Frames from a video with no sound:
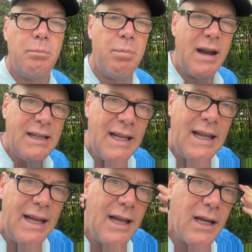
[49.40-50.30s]
but
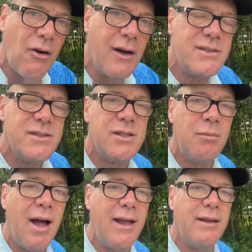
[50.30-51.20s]
it crosses your
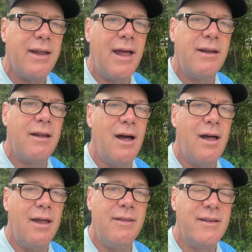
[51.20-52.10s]
mind. And
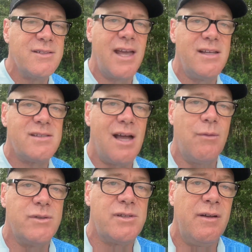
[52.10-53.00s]
in this case, I
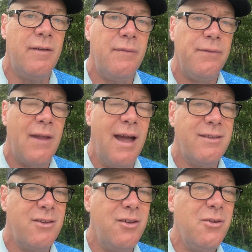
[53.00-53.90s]

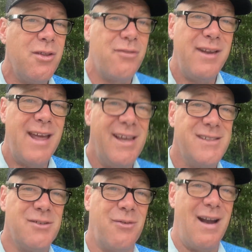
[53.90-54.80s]
had 2 to 3
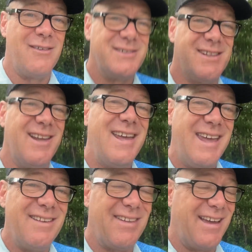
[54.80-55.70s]
days of where I was
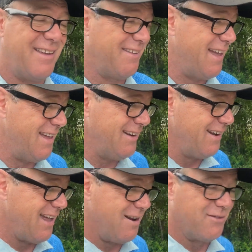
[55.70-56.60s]
like in
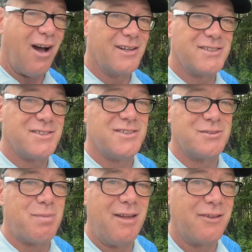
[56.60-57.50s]
and out of
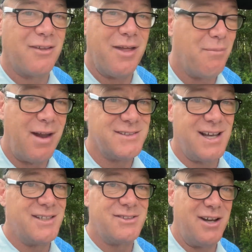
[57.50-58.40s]
consciousness practically. I'm not
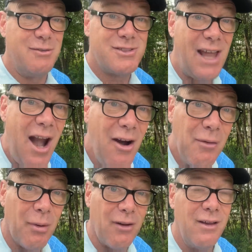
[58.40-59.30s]
exaggerating. It was
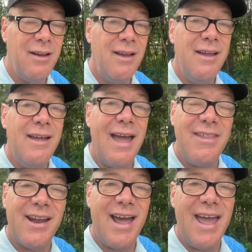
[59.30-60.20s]
terrible.
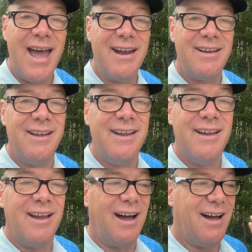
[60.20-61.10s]
And then I had
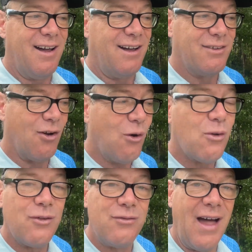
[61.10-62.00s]
a
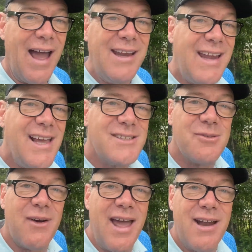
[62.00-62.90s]
total of 9
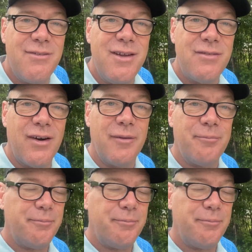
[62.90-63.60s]
days where I had a fever.